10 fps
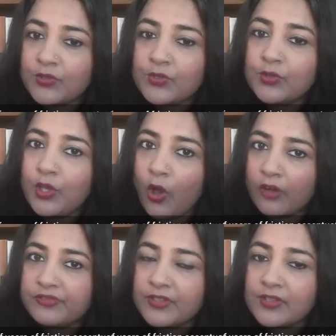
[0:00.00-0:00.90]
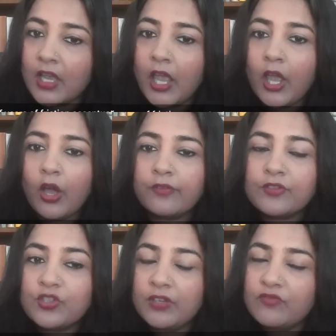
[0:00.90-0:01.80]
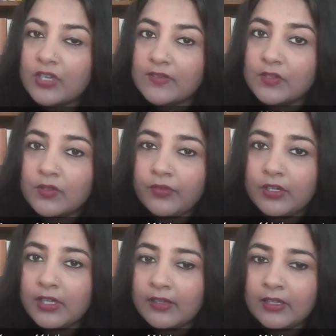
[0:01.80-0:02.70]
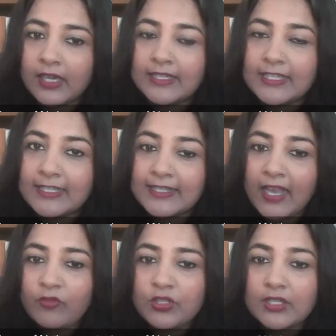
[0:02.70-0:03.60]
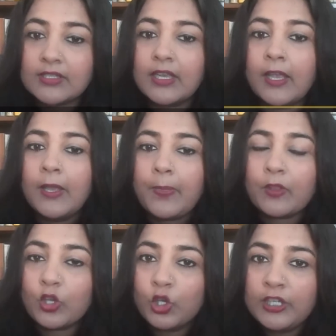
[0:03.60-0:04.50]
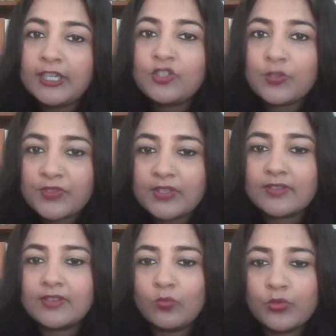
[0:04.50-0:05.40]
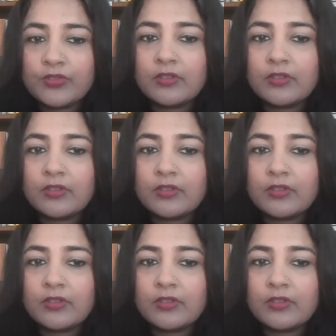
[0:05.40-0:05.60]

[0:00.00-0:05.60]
to the office of the Chief Justice of India in the 1970s. Now, the Collegium system was the